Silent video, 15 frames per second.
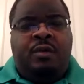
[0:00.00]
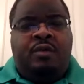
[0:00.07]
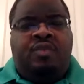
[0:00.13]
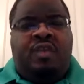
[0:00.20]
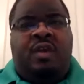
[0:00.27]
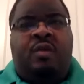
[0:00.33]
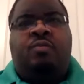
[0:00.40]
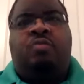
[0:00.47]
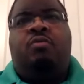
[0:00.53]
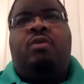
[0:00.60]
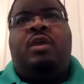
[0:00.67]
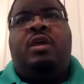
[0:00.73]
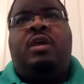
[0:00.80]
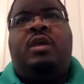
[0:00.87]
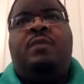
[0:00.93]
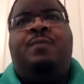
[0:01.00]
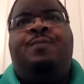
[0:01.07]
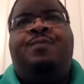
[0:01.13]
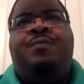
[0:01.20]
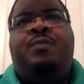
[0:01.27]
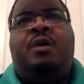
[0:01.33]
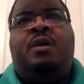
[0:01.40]
Channel 3,
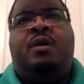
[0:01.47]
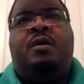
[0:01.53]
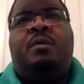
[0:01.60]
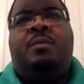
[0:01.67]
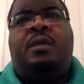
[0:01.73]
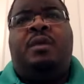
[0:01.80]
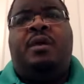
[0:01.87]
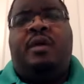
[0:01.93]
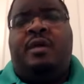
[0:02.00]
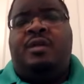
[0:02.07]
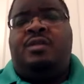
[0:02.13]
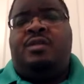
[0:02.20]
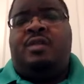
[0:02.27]
because